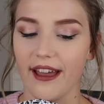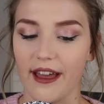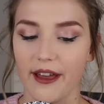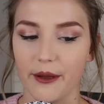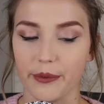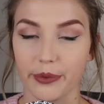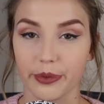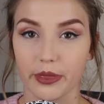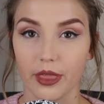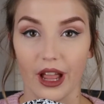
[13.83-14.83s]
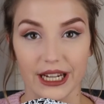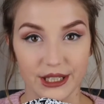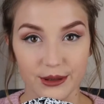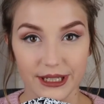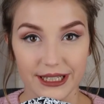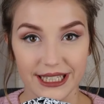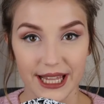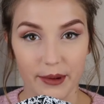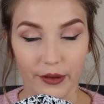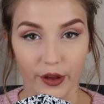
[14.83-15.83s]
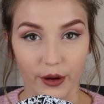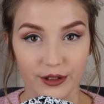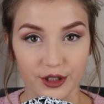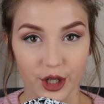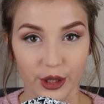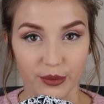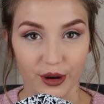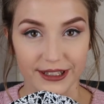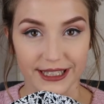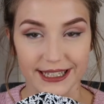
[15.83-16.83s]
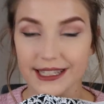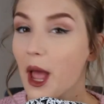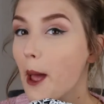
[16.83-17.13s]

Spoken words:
I need to get my phone to show you the prices,